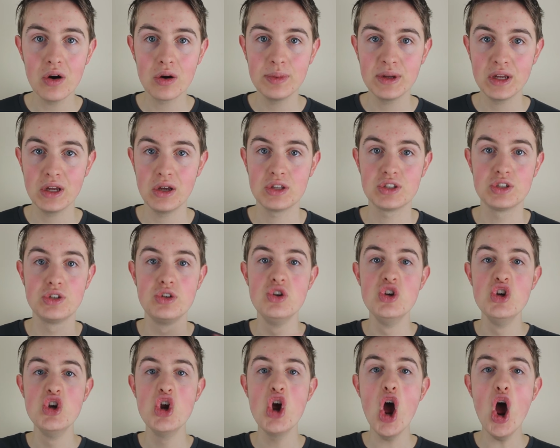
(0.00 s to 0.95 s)
because
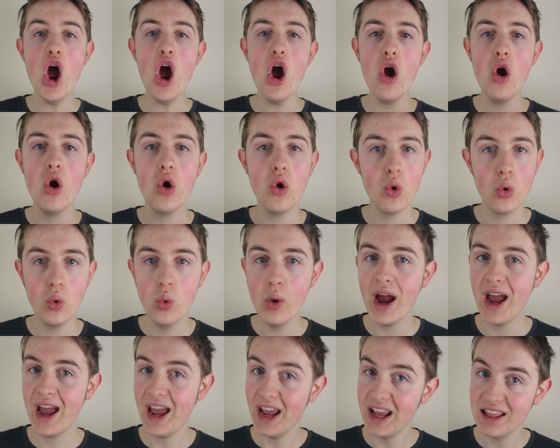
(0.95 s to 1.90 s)
no
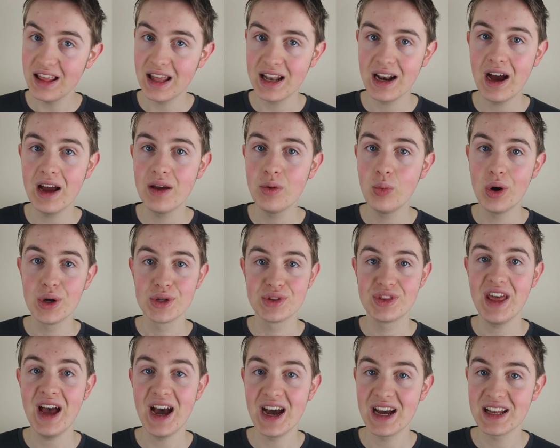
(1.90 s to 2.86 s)
way that I want
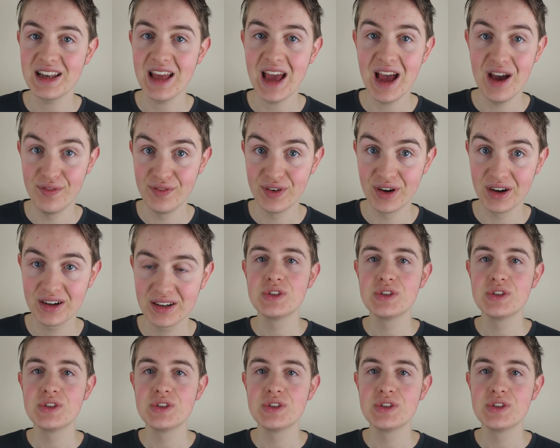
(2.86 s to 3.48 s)
that ever.